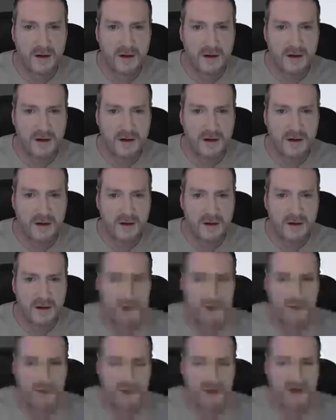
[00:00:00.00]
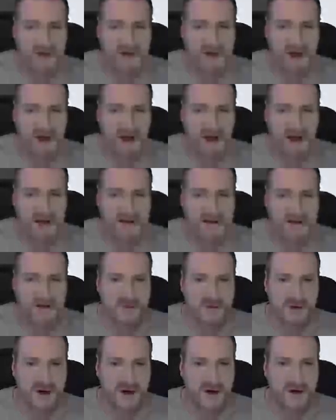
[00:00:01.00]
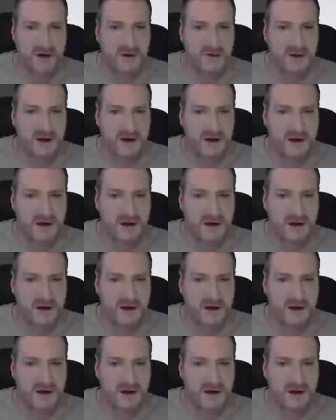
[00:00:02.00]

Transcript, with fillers: Alright. Because like, it is a good program.